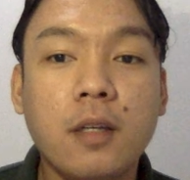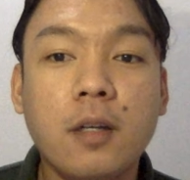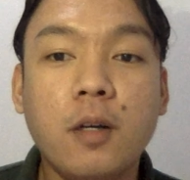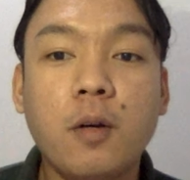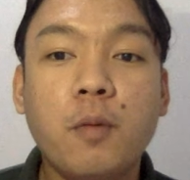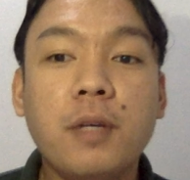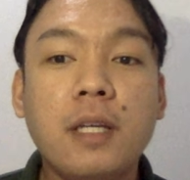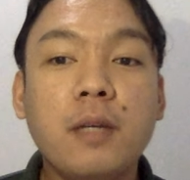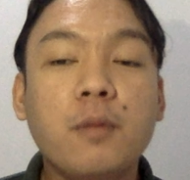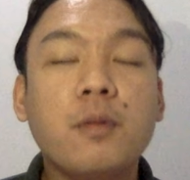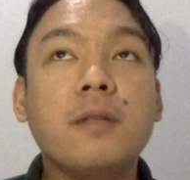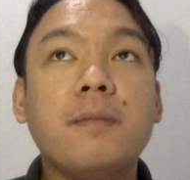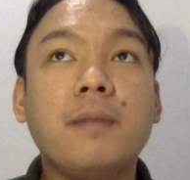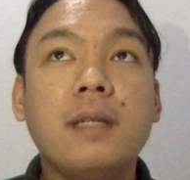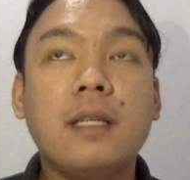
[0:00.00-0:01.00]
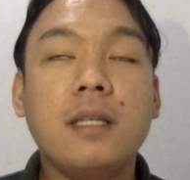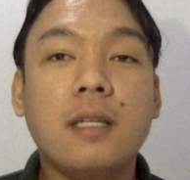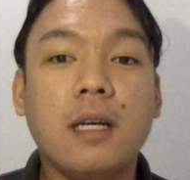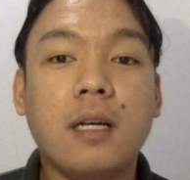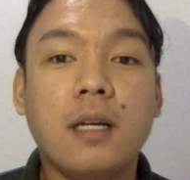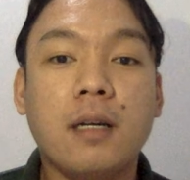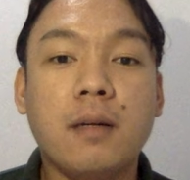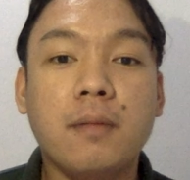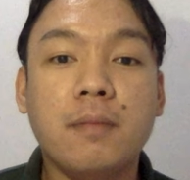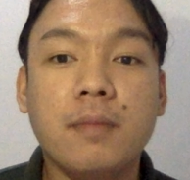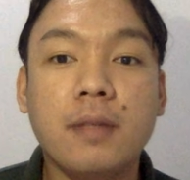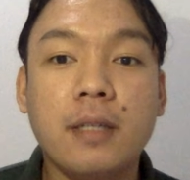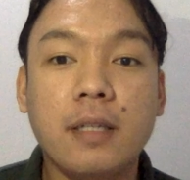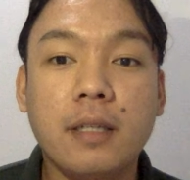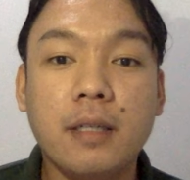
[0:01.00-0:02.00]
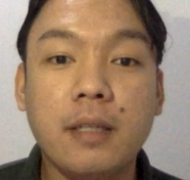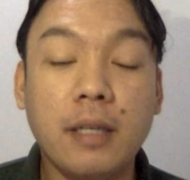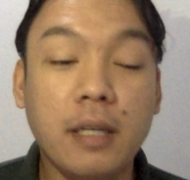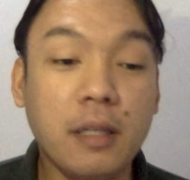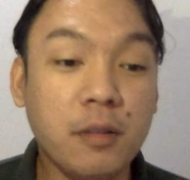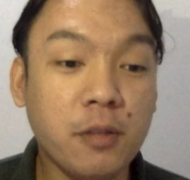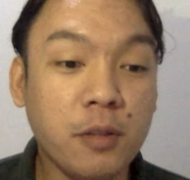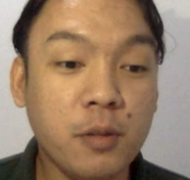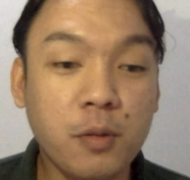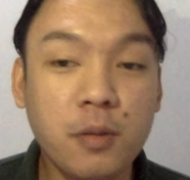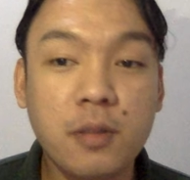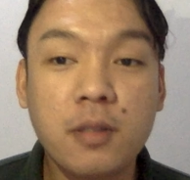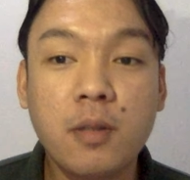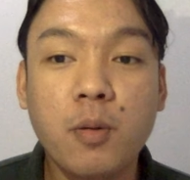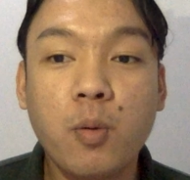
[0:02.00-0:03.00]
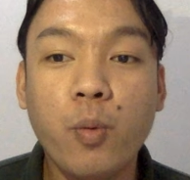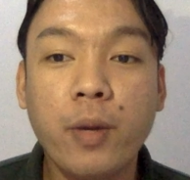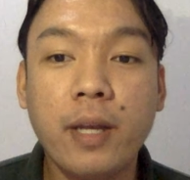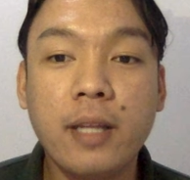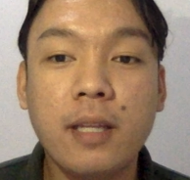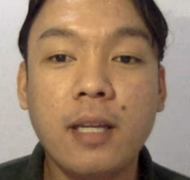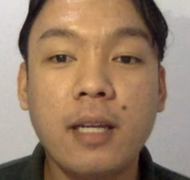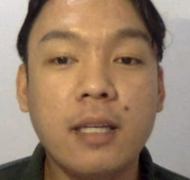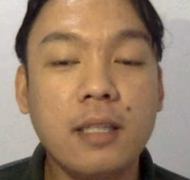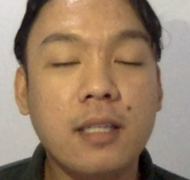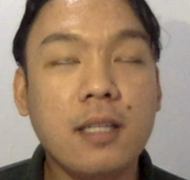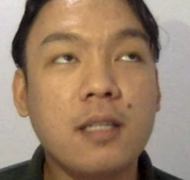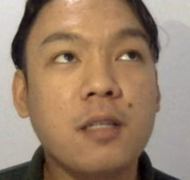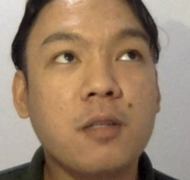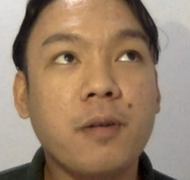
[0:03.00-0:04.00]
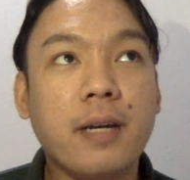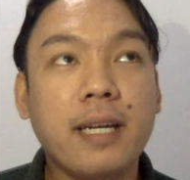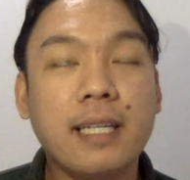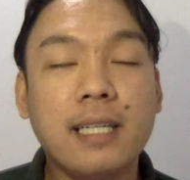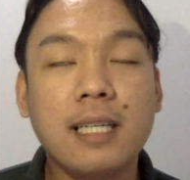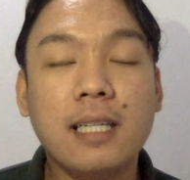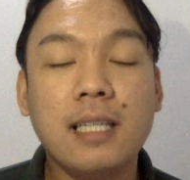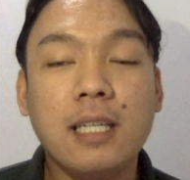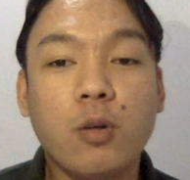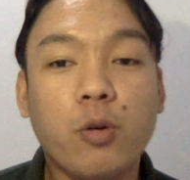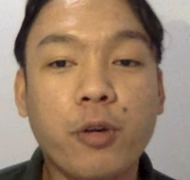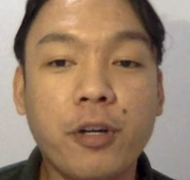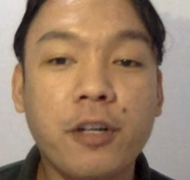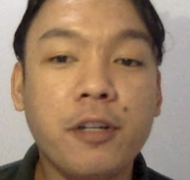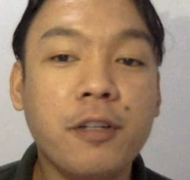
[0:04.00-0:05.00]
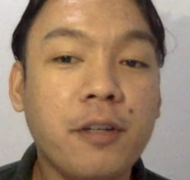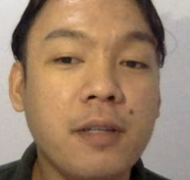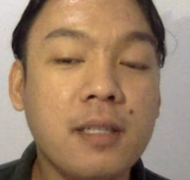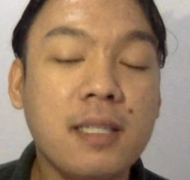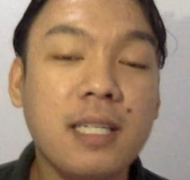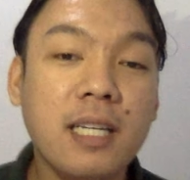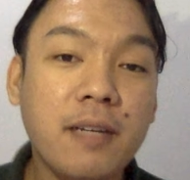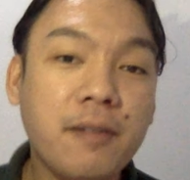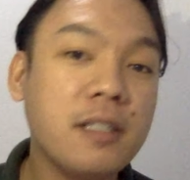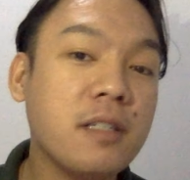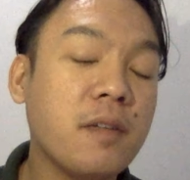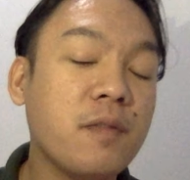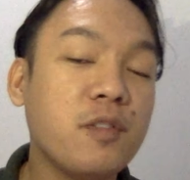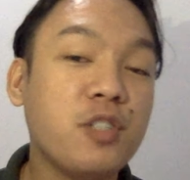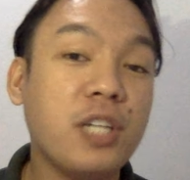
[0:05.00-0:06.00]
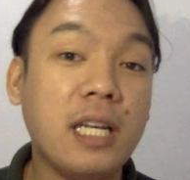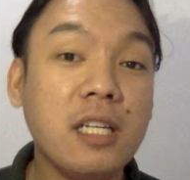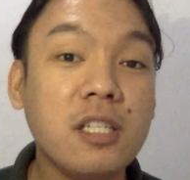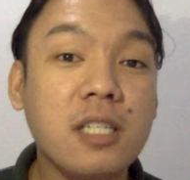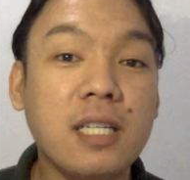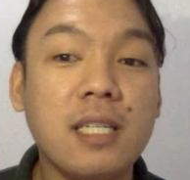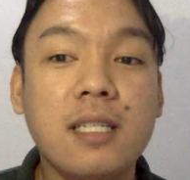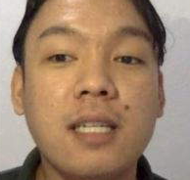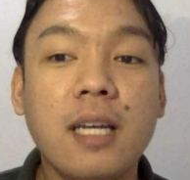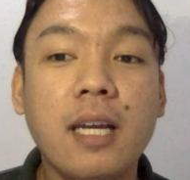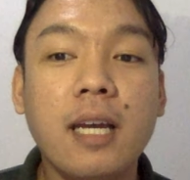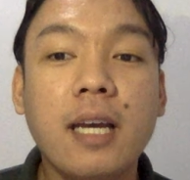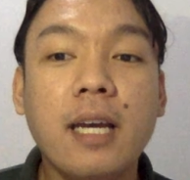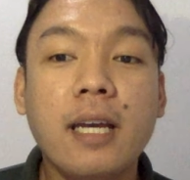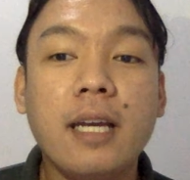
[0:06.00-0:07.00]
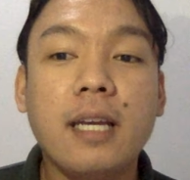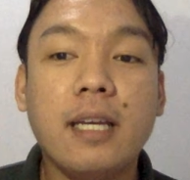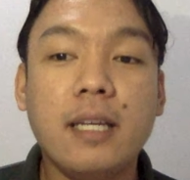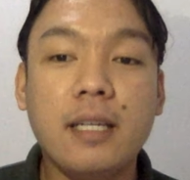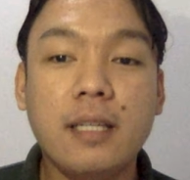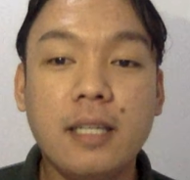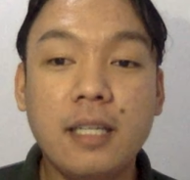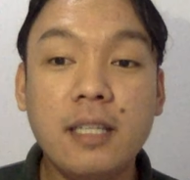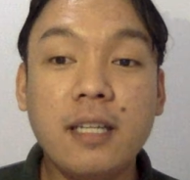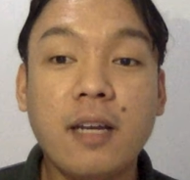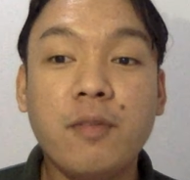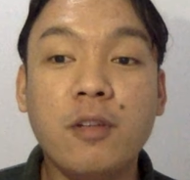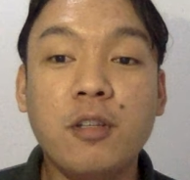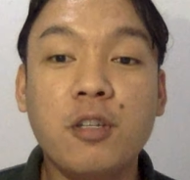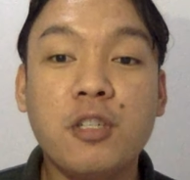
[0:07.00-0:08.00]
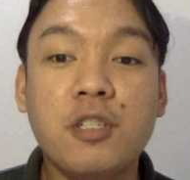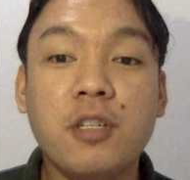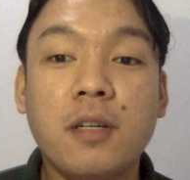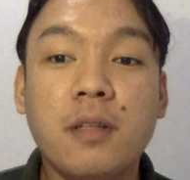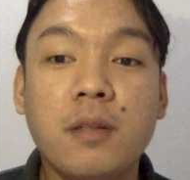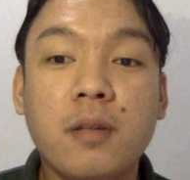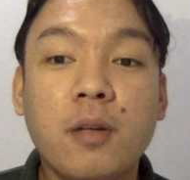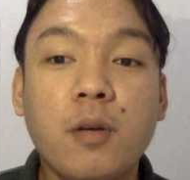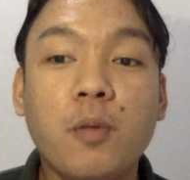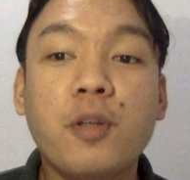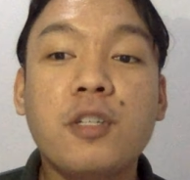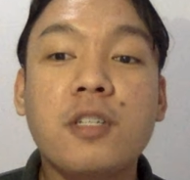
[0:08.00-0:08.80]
we would be introduced with the strikingly ordered series of changes in evolution, which